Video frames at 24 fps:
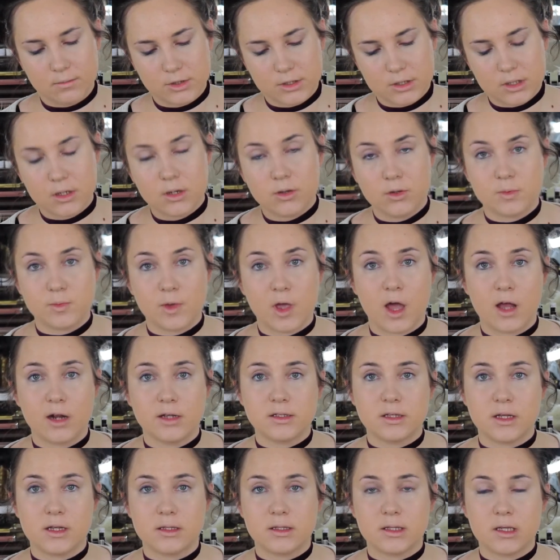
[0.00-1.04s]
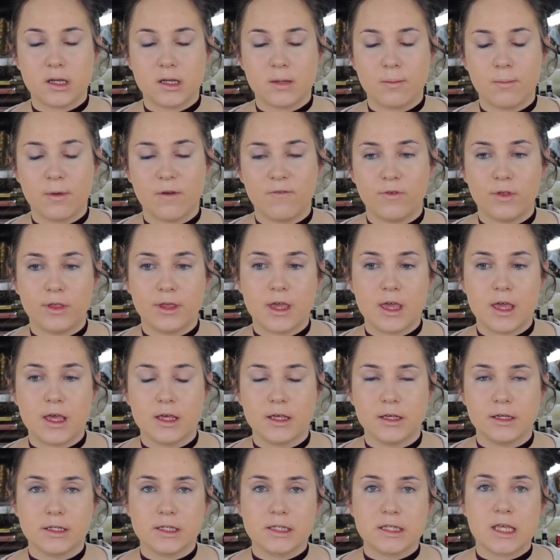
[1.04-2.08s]
just gonna use my Anastasia Beverly
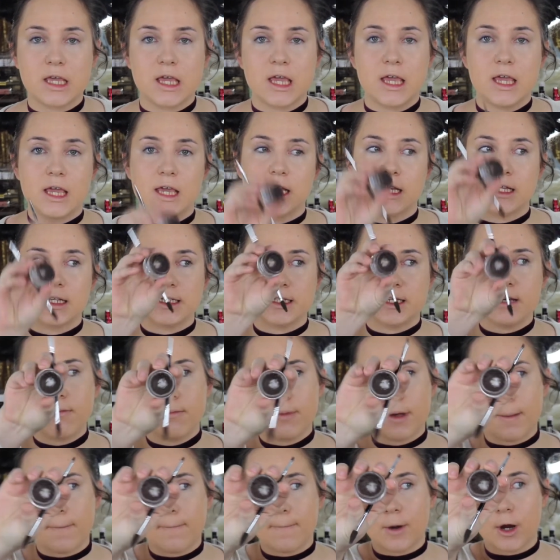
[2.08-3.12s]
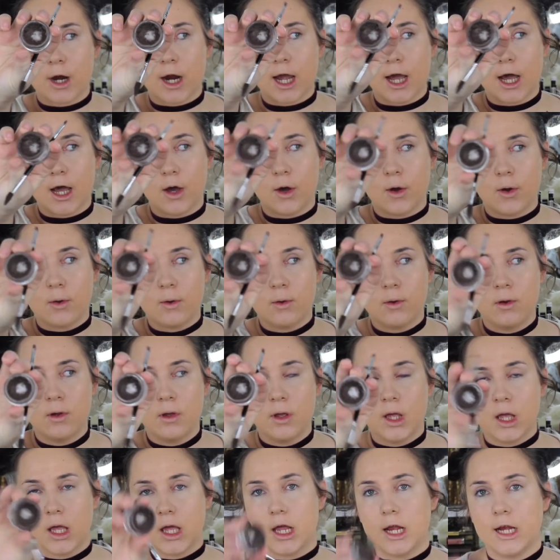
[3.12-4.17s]
Hills Dip Brow
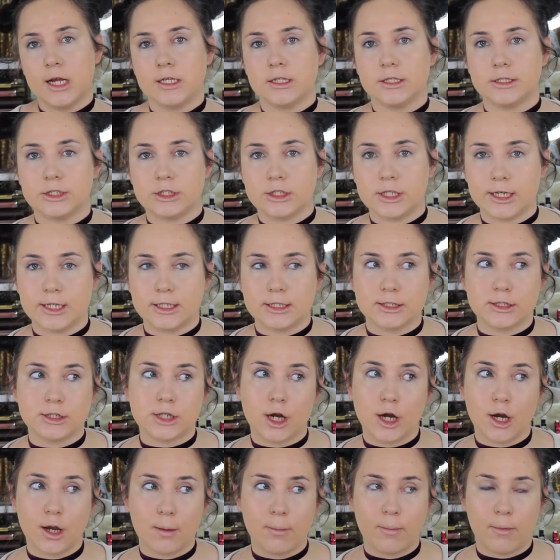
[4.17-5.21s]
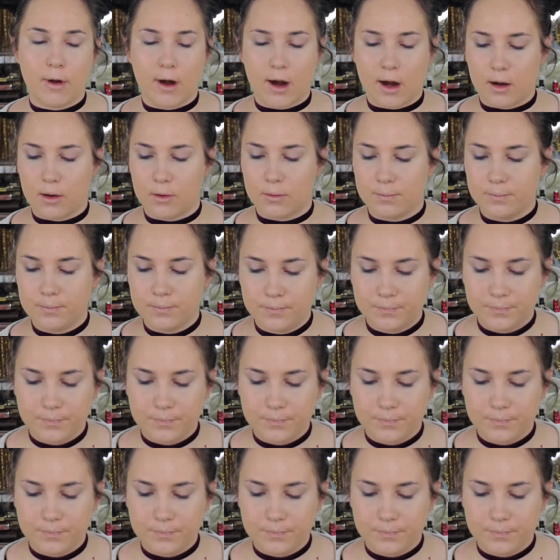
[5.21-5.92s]
in the shade Dark Brown.